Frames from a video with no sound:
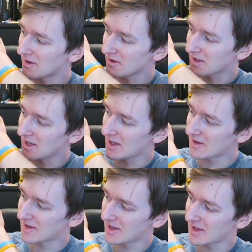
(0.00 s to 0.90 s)
You got the
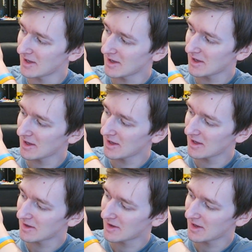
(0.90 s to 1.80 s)

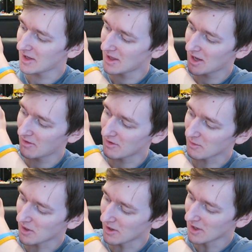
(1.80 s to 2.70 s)
AT there as
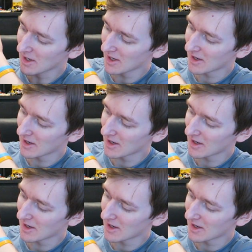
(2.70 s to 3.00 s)
well.